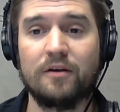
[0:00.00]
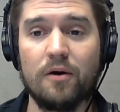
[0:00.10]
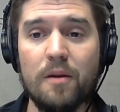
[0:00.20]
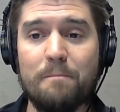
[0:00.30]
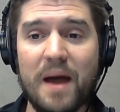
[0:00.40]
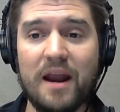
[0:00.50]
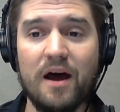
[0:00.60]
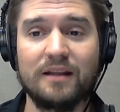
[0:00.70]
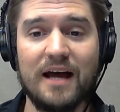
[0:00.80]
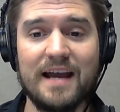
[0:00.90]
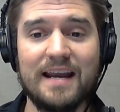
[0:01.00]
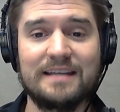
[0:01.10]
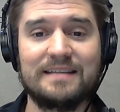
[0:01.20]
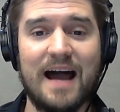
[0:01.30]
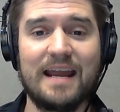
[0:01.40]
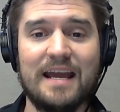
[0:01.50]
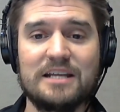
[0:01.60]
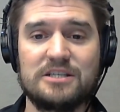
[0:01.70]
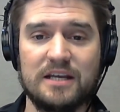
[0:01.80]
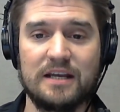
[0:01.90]
Go to
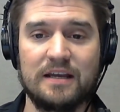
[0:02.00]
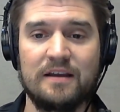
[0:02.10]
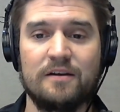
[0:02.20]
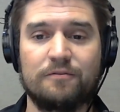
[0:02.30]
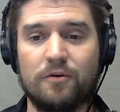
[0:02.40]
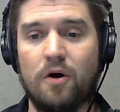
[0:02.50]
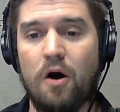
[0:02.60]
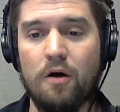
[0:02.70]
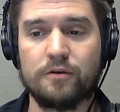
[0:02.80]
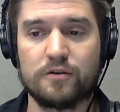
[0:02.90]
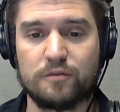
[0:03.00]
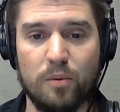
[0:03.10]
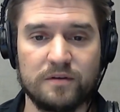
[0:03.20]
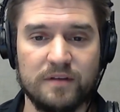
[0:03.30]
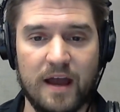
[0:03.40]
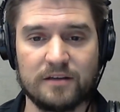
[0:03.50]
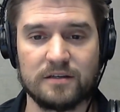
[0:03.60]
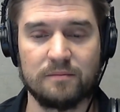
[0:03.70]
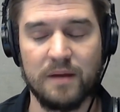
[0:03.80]
betonline.ag for all your sports action.